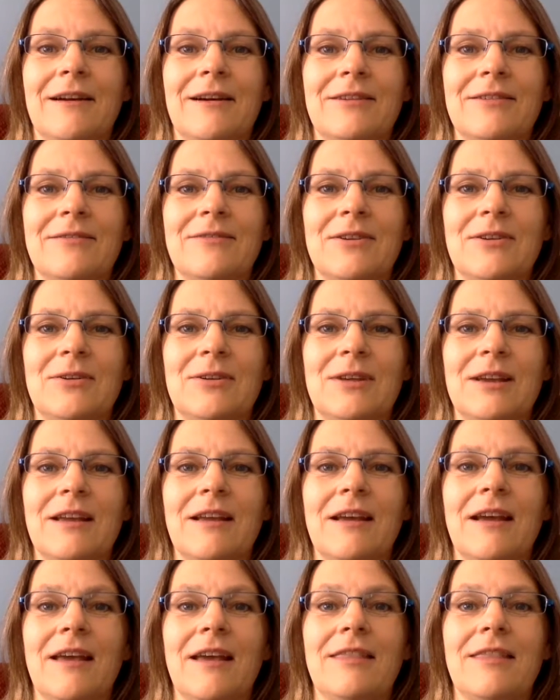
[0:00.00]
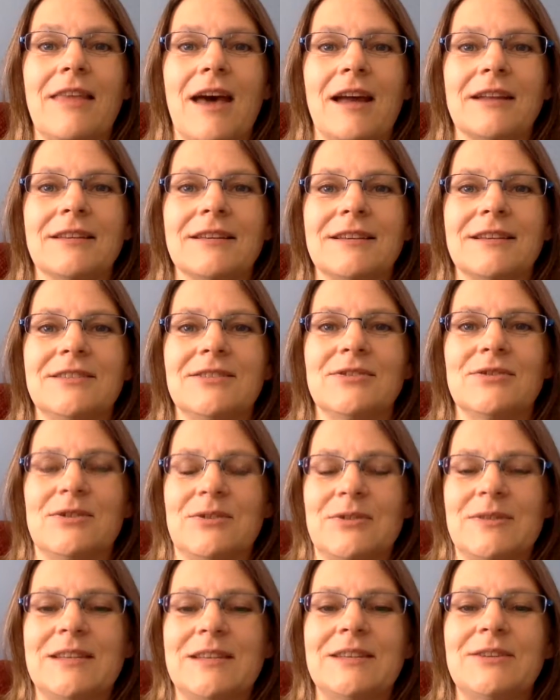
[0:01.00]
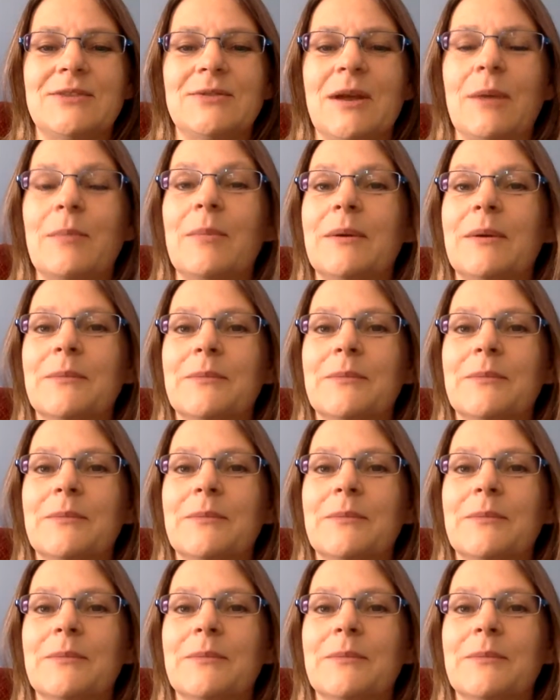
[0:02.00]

Art of Yearning, and that is your Tuesday tune-up.